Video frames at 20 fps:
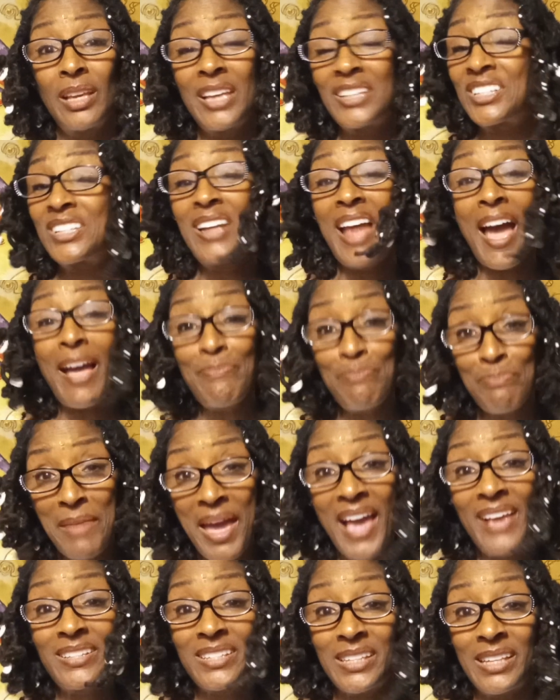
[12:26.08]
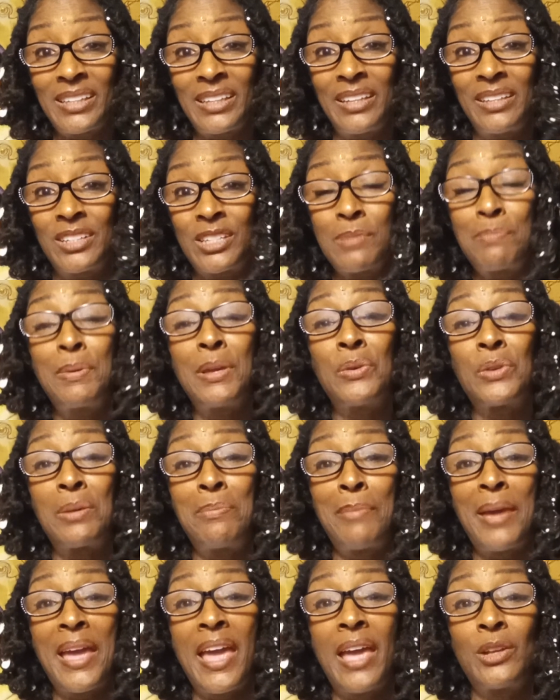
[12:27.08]
It's not masculine to be with a
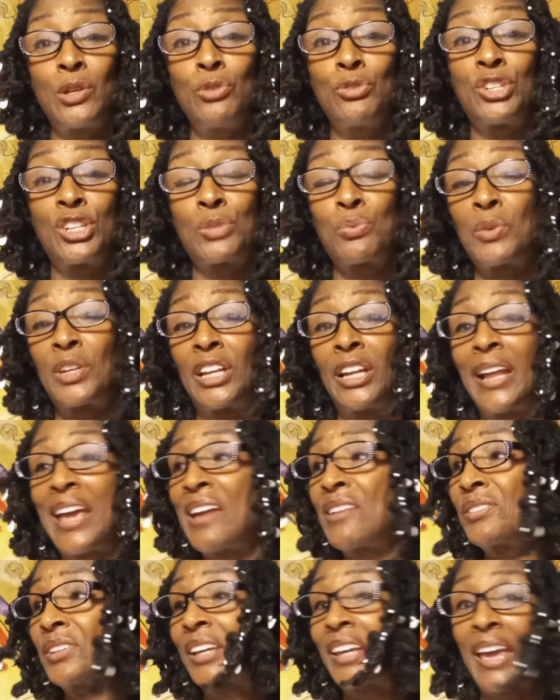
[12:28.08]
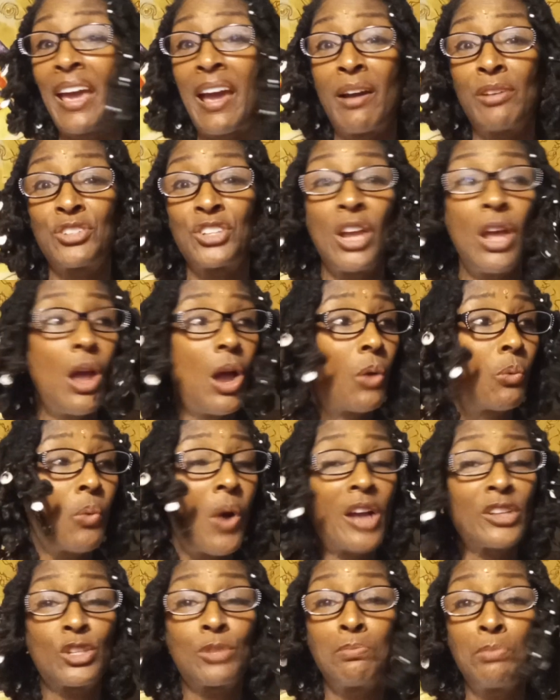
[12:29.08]
man who just want to lay on the couch,
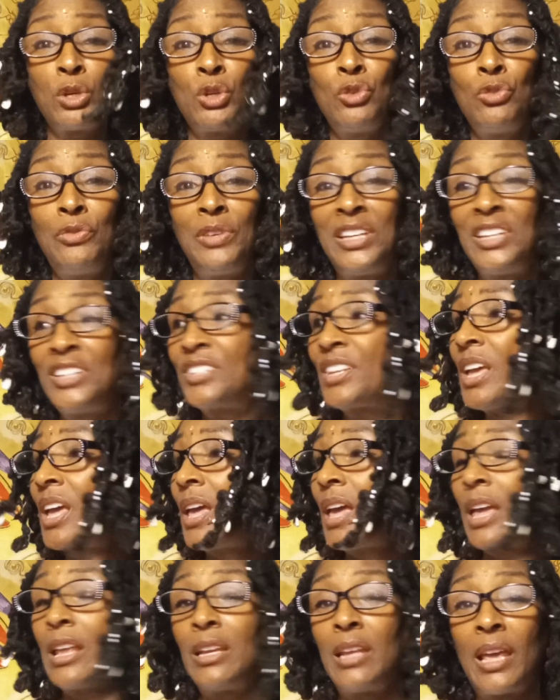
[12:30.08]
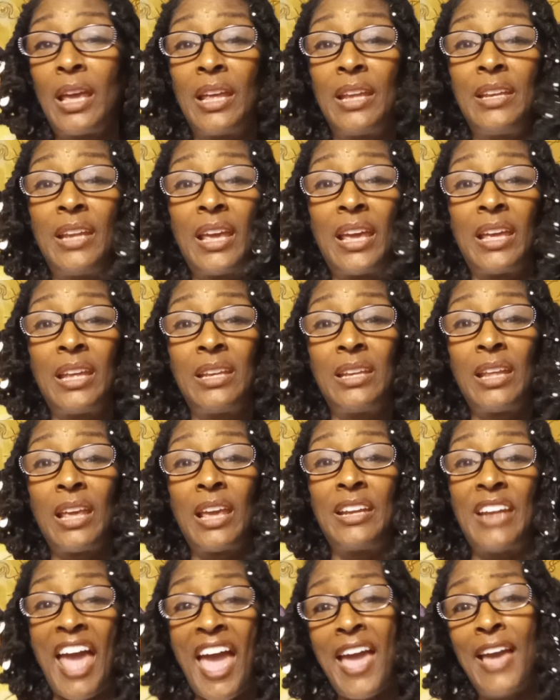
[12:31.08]
watch movies,
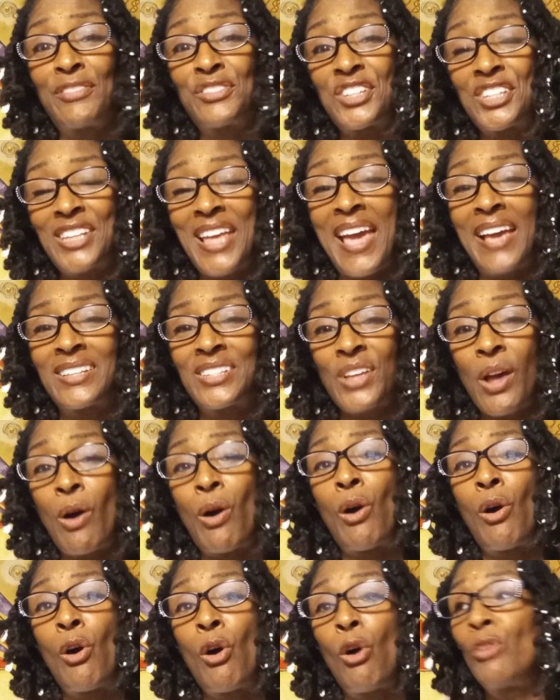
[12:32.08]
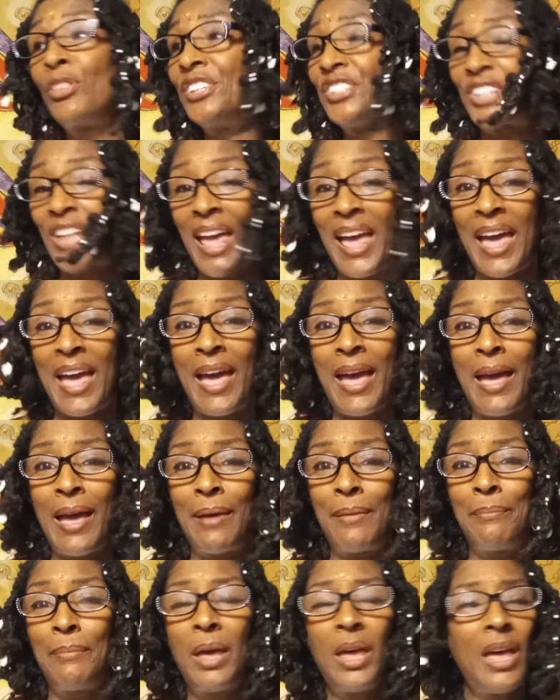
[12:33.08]
and have sex all the
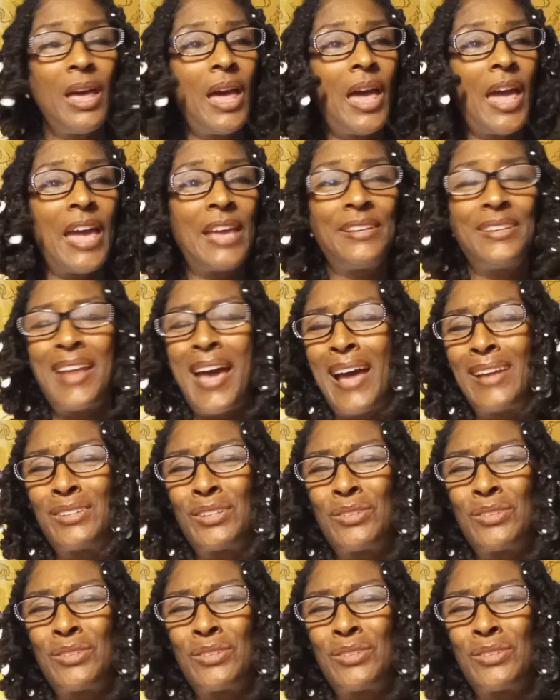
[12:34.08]
time and